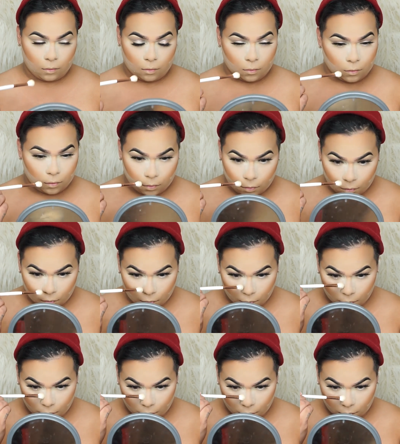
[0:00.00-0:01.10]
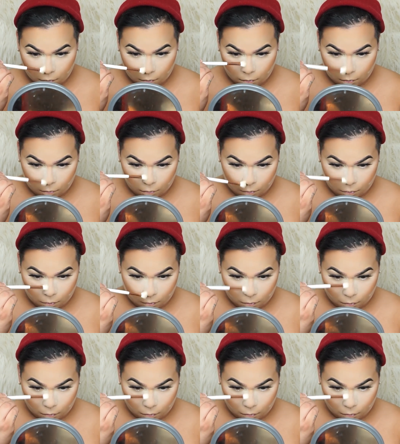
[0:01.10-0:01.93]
(silence)